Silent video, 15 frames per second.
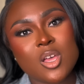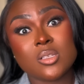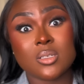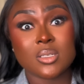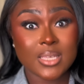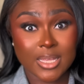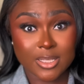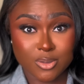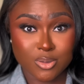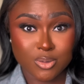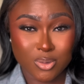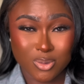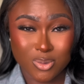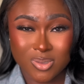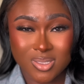to get to
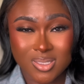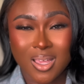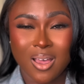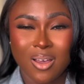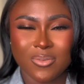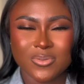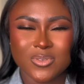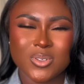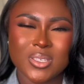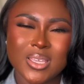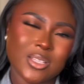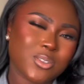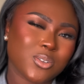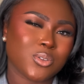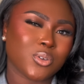know yourself, to
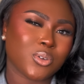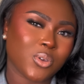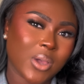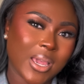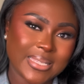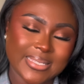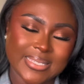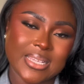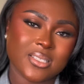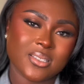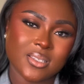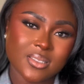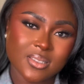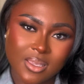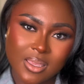get to know your
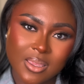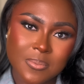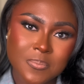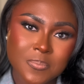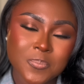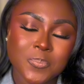identity,